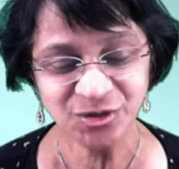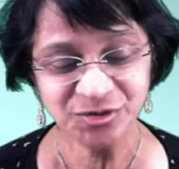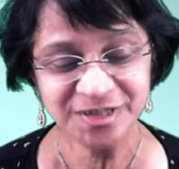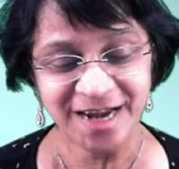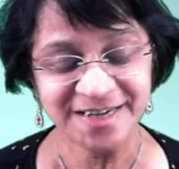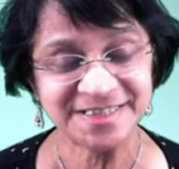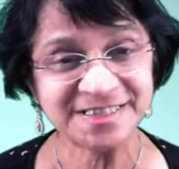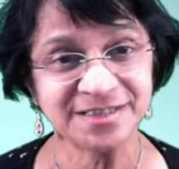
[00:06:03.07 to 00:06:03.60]

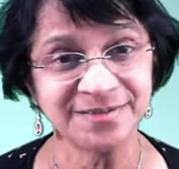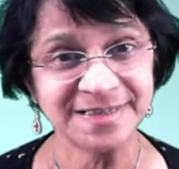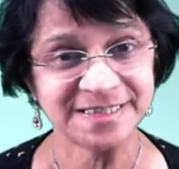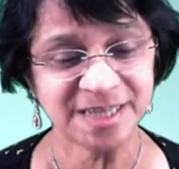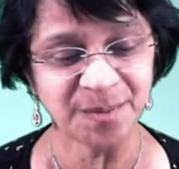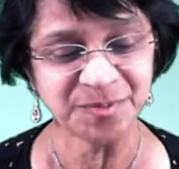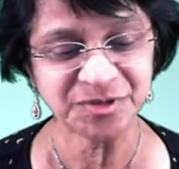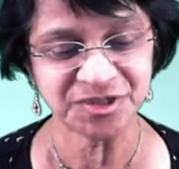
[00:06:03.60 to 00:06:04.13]
So that's our
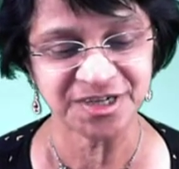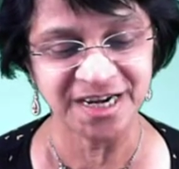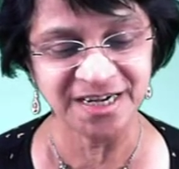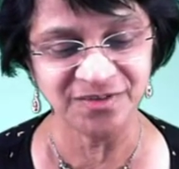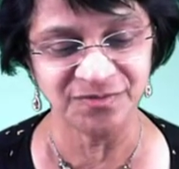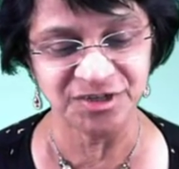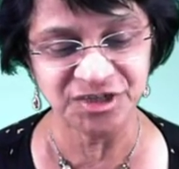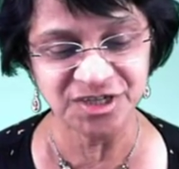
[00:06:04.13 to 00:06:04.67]

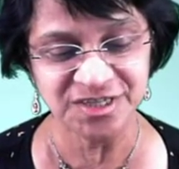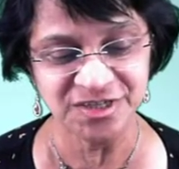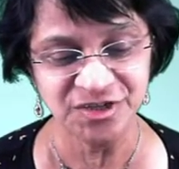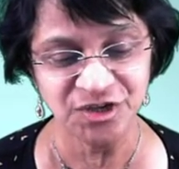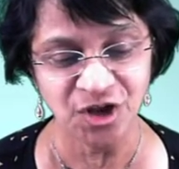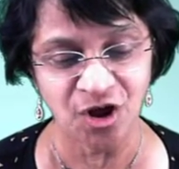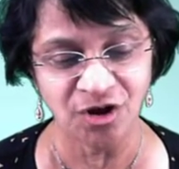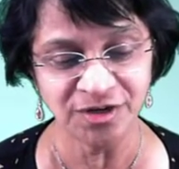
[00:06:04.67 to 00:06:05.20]
substrate, which
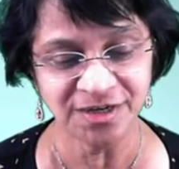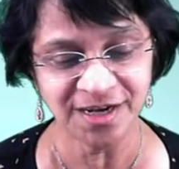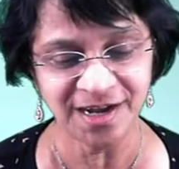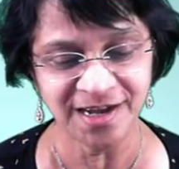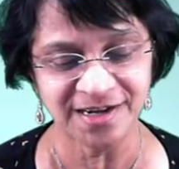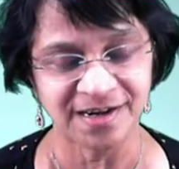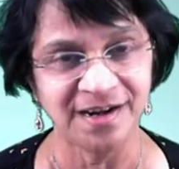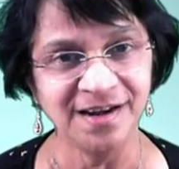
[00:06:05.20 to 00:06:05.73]
is
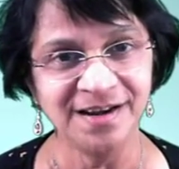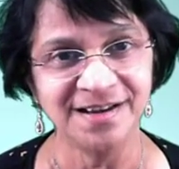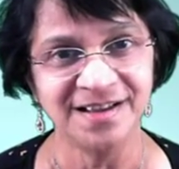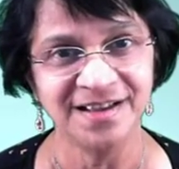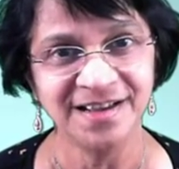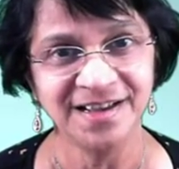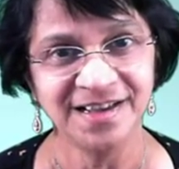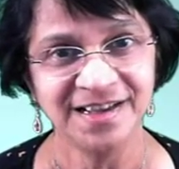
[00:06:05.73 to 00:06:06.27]
non-chiral.
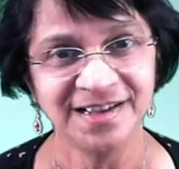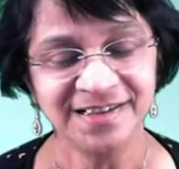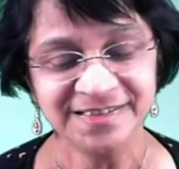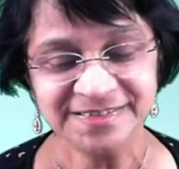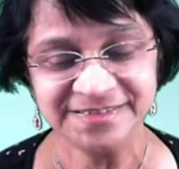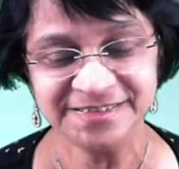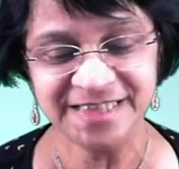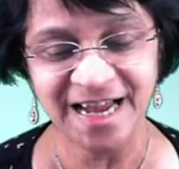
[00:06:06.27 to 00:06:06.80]

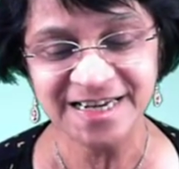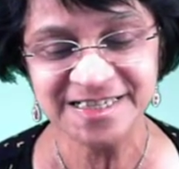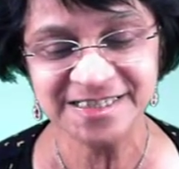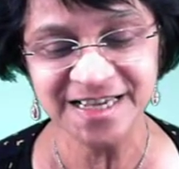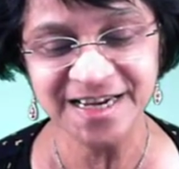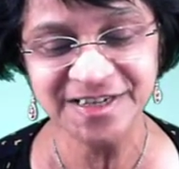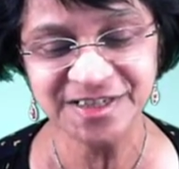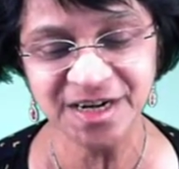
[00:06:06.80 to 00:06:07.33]

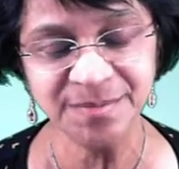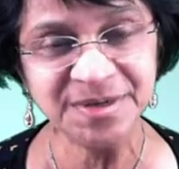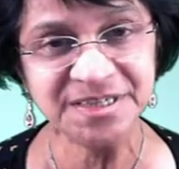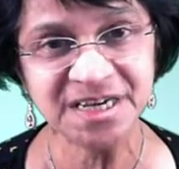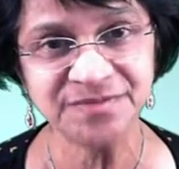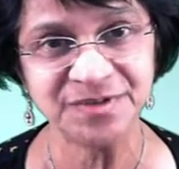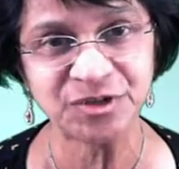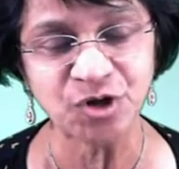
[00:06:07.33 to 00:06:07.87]
That's the
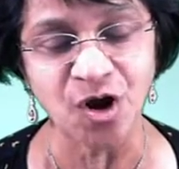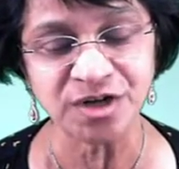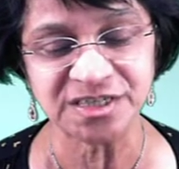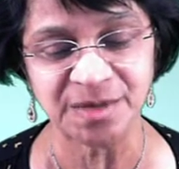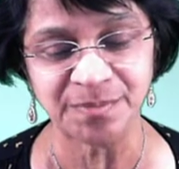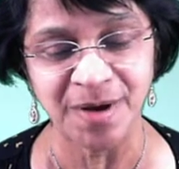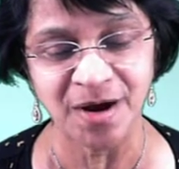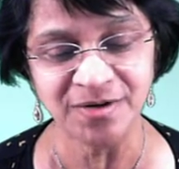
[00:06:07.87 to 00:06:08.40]
intermediate we
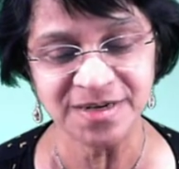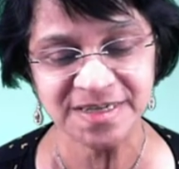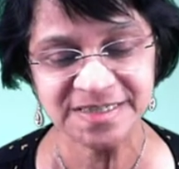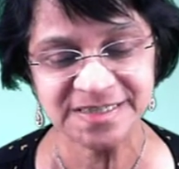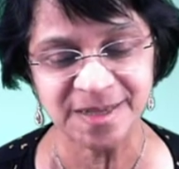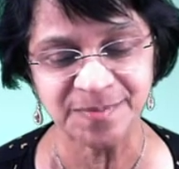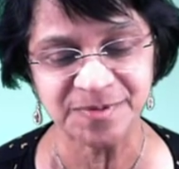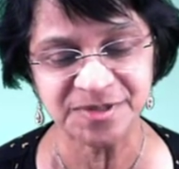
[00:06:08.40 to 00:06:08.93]
talked about,
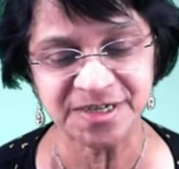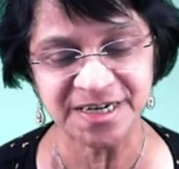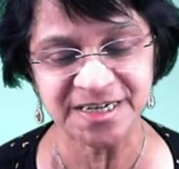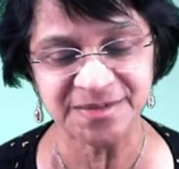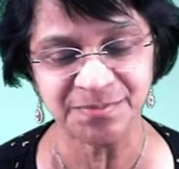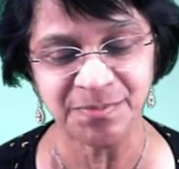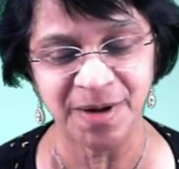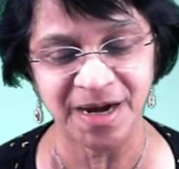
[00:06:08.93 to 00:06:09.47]

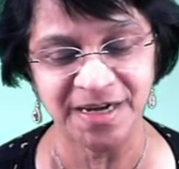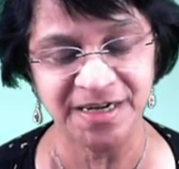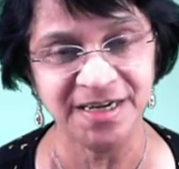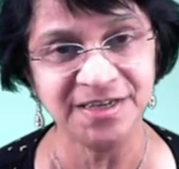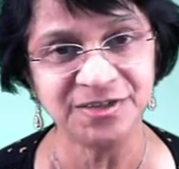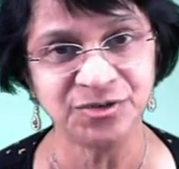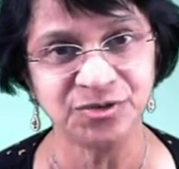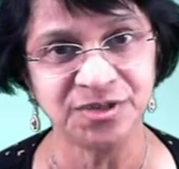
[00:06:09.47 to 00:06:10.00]
substrate
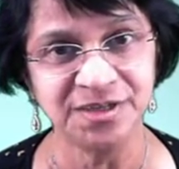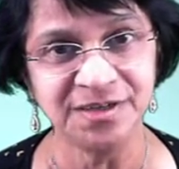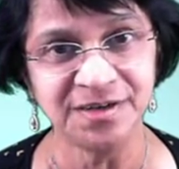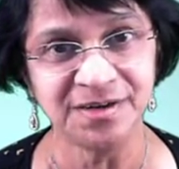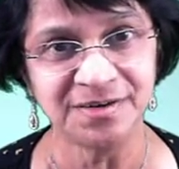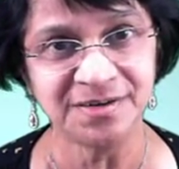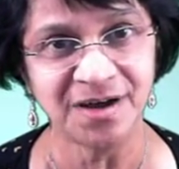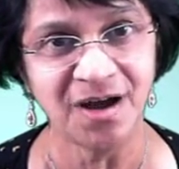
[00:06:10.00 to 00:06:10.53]
binding to
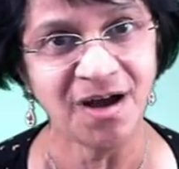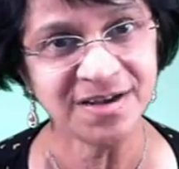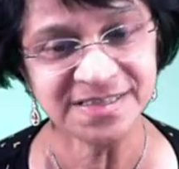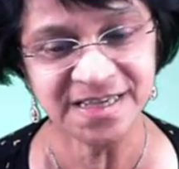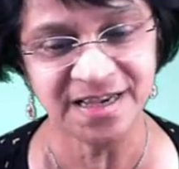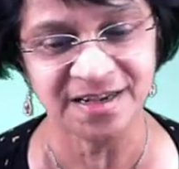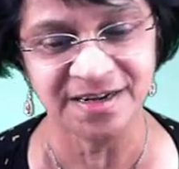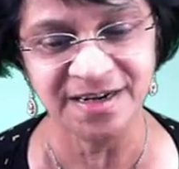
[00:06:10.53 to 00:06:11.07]
the
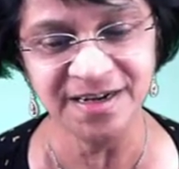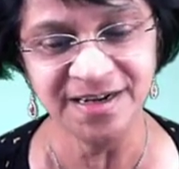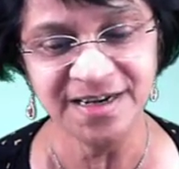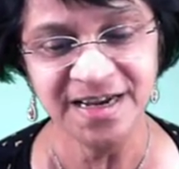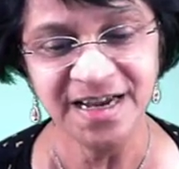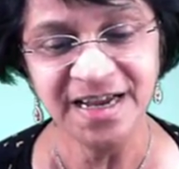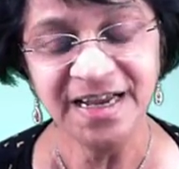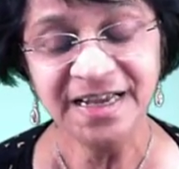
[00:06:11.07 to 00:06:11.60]

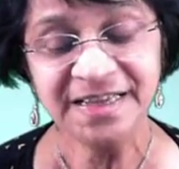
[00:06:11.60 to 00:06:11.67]
auxiliary.